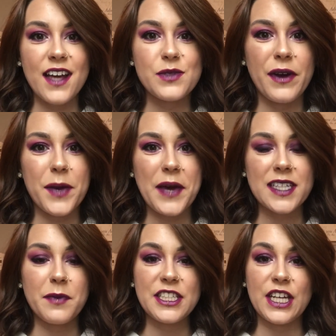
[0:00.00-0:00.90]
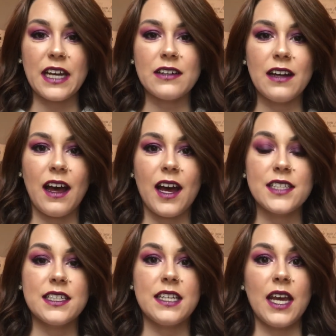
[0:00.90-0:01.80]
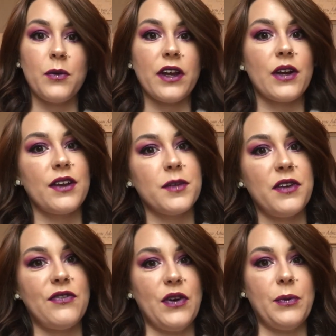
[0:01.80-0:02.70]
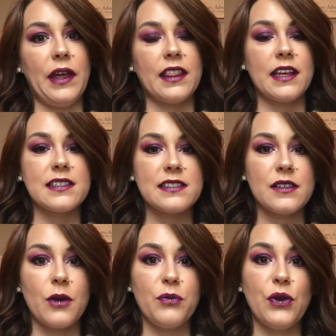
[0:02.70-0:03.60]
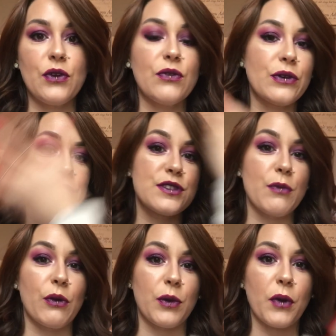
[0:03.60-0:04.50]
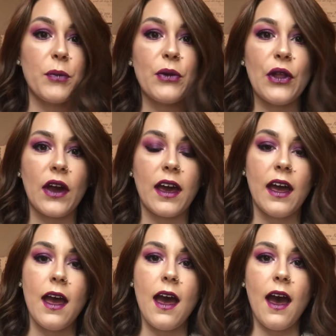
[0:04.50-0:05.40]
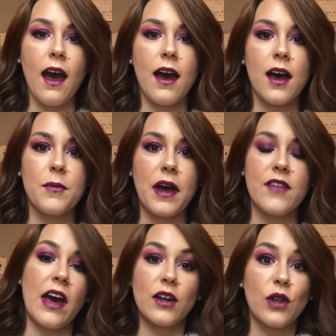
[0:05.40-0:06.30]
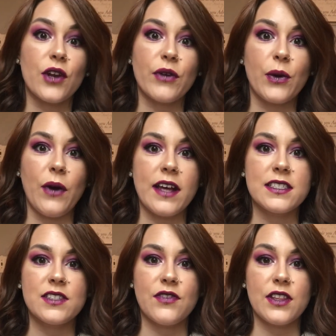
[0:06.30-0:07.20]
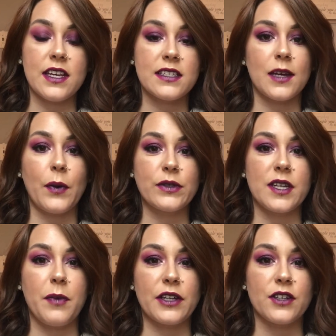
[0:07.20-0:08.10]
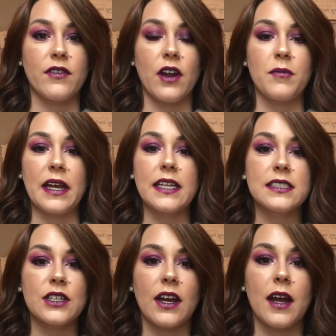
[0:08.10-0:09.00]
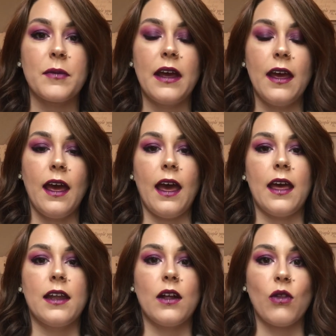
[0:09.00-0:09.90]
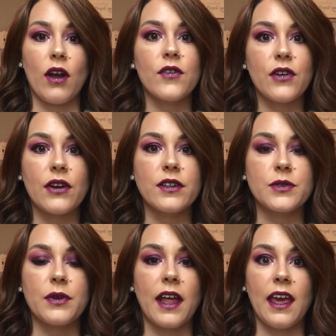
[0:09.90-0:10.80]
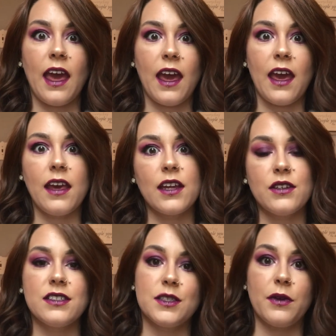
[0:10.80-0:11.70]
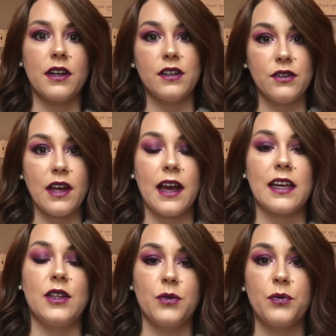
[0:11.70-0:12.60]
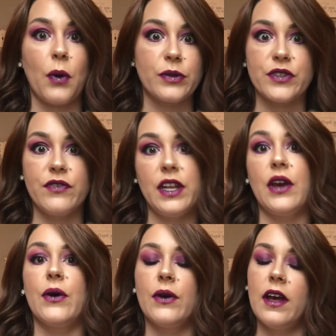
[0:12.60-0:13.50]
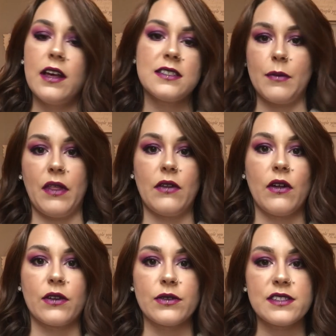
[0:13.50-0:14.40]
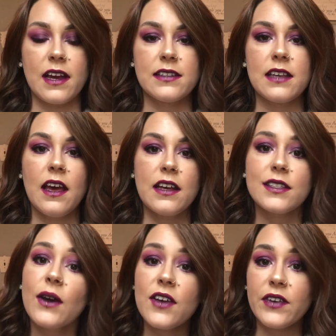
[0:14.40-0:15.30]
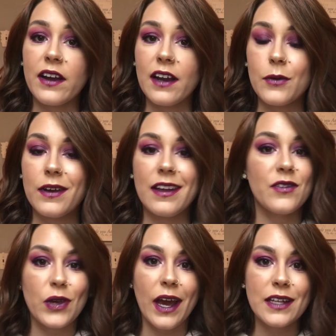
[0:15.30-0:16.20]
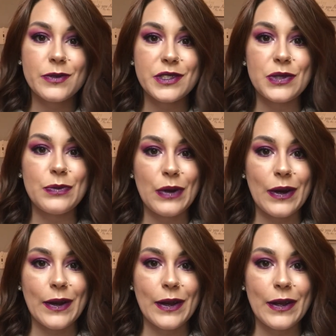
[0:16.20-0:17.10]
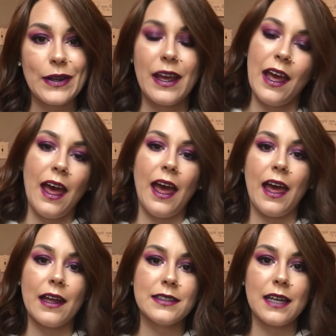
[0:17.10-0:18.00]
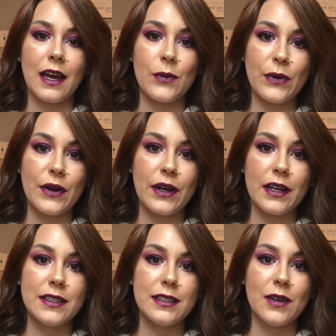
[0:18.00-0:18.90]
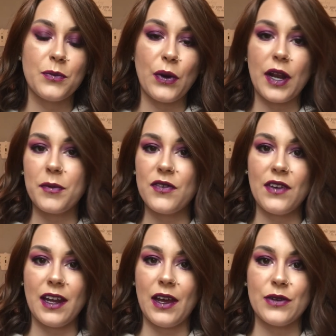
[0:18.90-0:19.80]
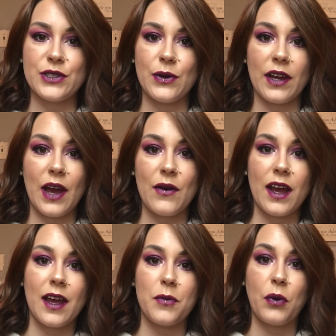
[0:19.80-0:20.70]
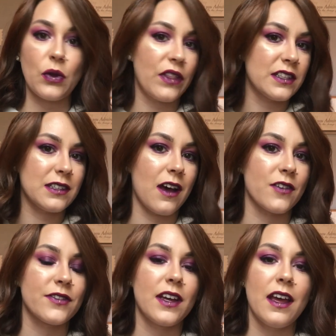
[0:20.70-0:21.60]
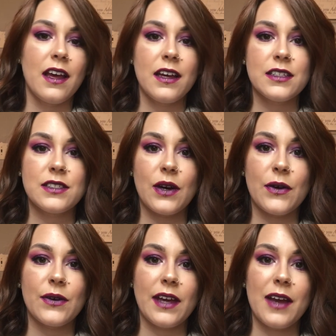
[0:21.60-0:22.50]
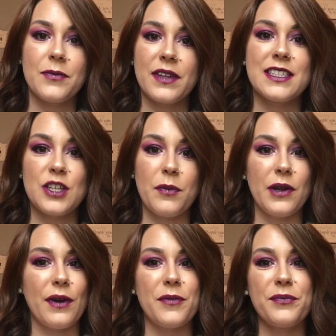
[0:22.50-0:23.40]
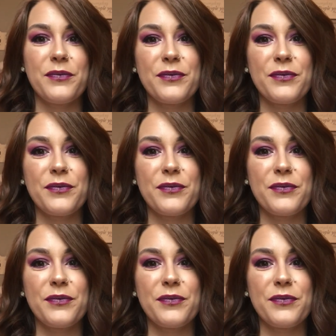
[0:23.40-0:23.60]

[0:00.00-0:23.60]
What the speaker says: guys, welcome back to my channel. Today we are going to be filming this beautiful smoky purple look. I've had a lot of requests for these. I posted a picture of it on my Instagram and a lot of girls were like, hey, can you teach me how to do that? Can you post a video? Something along those lines. So I figured I would give you guys what you wanted and I would put up a video showing how I pulled this off. So yeah, let's jump into it.